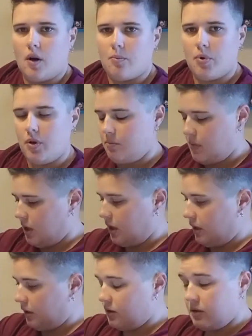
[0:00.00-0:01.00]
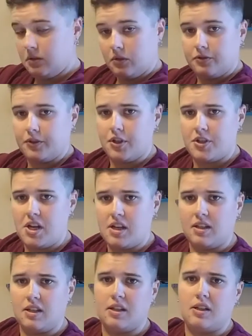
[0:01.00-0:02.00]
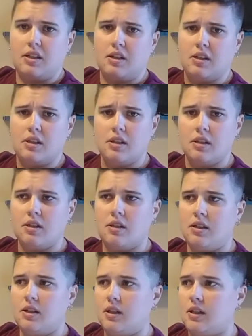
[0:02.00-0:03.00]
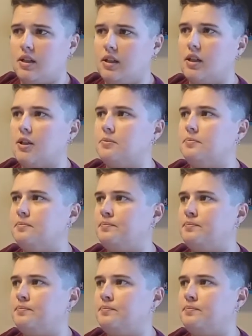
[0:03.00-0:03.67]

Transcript: put my little first aid kit here. I